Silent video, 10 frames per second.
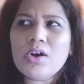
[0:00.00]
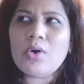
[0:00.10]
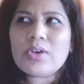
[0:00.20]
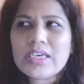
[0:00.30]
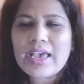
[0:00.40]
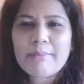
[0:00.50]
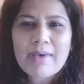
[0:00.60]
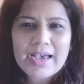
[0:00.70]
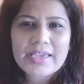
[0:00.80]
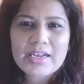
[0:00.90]
okay, am
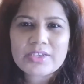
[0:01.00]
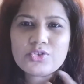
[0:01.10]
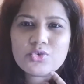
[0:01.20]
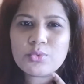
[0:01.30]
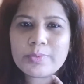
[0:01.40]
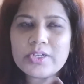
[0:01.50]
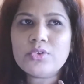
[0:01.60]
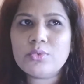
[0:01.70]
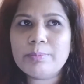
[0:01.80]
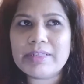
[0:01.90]
I like stupid
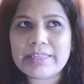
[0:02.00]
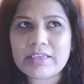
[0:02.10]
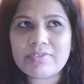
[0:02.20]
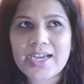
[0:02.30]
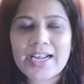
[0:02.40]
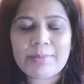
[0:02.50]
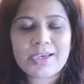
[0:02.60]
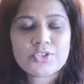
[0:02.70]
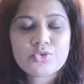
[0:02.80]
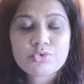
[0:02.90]
to believe that? Am
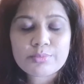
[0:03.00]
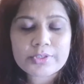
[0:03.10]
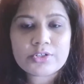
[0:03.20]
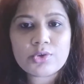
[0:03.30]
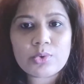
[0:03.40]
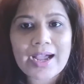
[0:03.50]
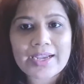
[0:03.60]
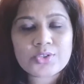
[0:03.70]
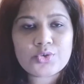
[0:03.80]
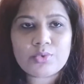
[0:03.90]
I stupid to
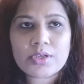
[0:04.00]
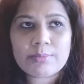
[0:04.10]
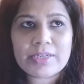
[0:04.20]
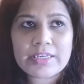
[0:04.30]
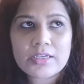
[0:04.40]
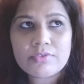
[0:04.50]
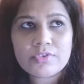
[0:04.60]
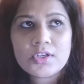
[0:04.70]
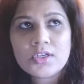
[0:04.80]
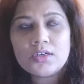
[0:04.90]
actually believe
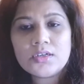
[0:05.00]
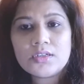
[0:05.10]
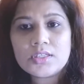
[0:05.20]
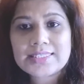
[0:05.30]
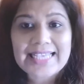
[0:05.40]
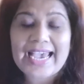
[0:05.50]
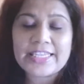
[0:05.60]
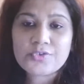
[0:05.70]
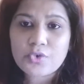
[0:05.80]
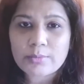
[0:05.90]
the
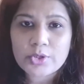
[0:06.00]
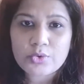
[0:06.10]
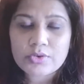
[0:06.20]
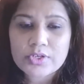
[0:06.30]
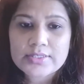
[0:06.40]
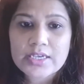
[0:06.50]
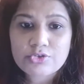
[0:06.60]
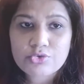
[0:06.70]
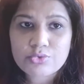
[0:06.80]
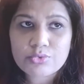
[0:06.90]
signs from the universe
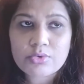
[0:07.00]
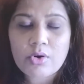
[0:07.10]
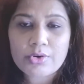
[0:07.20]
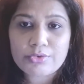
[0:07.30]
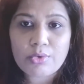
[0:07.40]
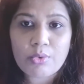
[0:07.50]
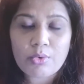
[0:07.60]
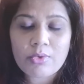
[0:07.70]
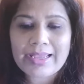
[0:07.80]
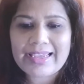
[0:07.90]
are true or
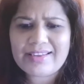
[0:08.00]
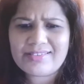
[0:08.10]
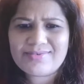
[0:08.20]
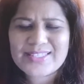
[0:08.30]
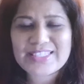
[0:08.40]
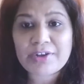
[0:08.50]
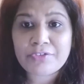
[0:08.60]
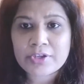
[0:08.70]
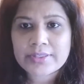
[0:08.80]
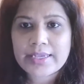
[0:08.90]
no, and
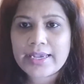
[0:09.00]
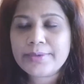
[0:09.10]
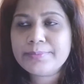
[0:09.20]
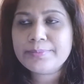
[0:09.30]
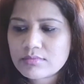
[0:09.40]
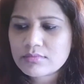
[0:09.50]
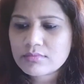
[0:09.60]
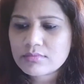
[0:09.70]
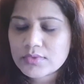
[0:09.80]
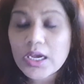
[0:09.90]
stuff like that?
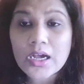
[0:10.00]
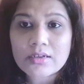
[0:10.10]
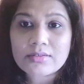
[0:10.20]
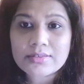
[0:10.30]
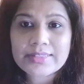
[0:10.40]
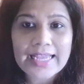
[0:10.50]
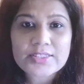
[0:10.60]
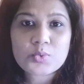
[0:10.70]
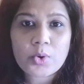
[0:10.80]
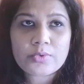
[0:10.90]
Yeah,
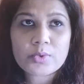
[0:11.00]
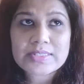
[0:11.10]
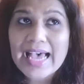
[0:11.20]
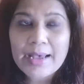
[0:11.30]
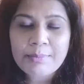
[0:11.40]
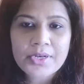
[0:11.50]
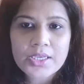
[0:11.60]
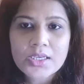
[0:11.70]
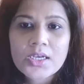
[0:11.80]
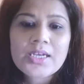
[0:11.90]
that's what was
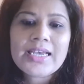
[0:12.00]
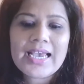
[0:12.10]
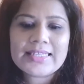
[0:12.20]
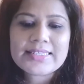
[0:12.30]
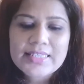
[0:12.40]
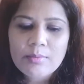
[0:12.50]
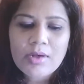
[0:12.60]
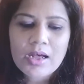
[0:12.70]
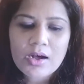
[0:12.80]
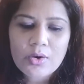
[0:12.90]
happening. And
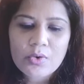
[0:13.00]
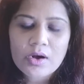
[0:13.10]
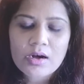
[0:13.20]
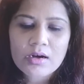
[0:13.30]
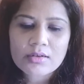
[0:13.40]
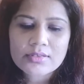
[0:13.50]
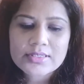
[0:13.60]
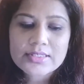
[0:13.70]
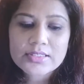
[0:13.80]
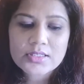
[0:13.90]
somehow
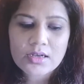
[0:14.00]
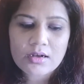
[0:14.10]
this